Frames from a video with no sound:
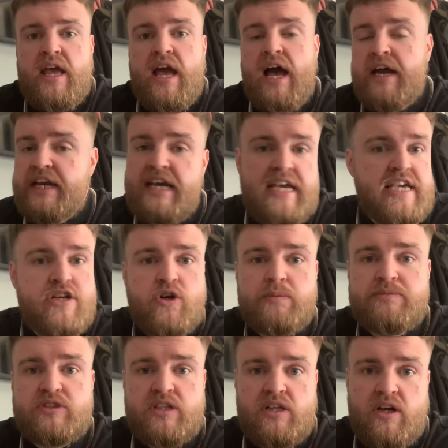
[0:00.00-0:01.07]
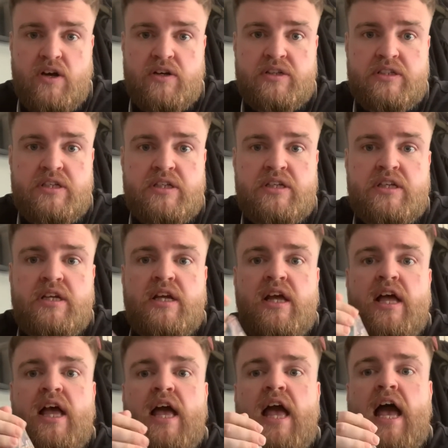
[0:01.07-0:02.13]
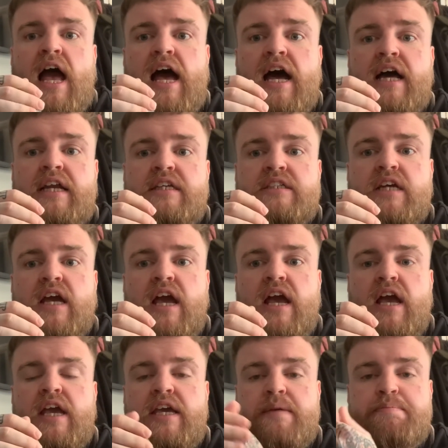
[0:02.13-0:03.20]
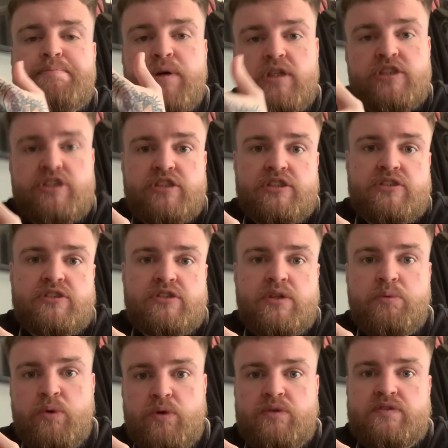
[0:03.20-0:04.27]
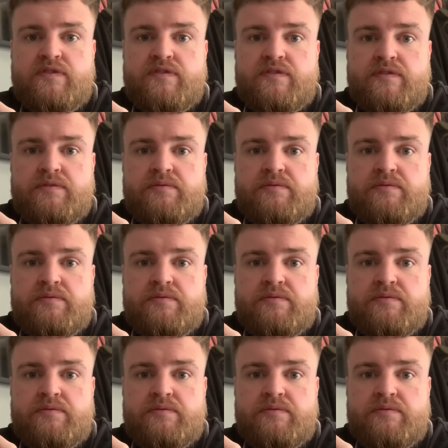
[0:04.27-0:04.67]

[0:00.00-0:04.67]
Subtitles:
and he comes along and he butchers the wolf.